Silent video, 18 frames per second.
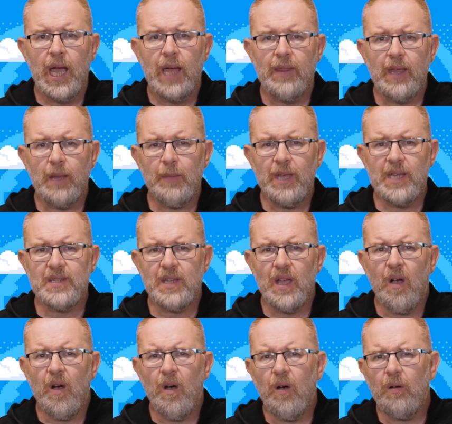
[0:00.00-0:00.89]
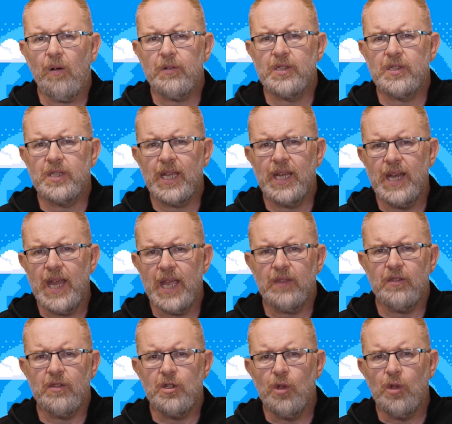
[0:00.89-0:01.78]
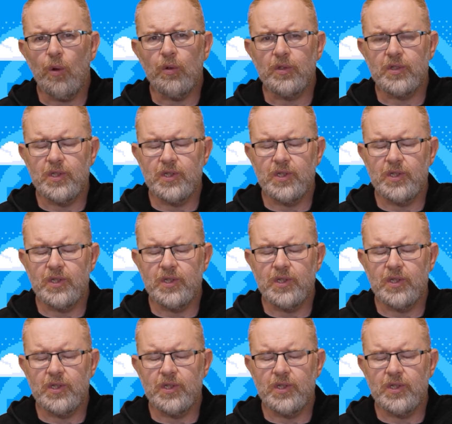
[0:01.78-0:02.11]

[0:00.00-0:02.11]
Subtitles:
And that makes it hard to connect the dots